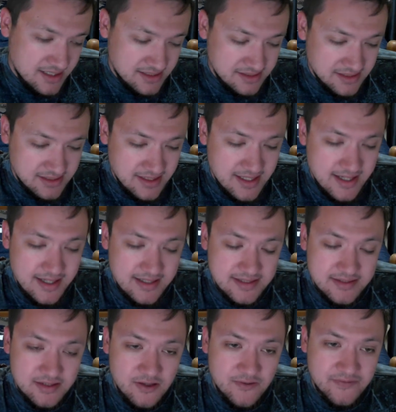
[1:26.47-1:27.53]
click
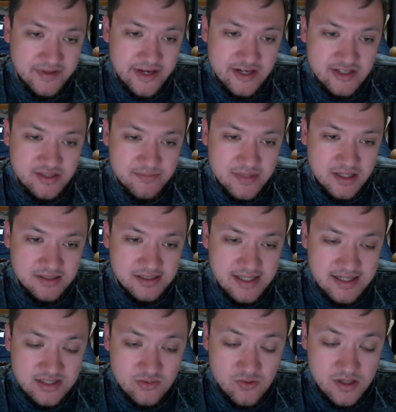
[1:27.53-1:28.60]
that notification bell
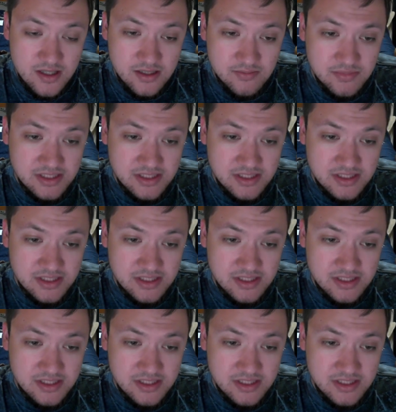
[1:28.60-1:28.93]
as well.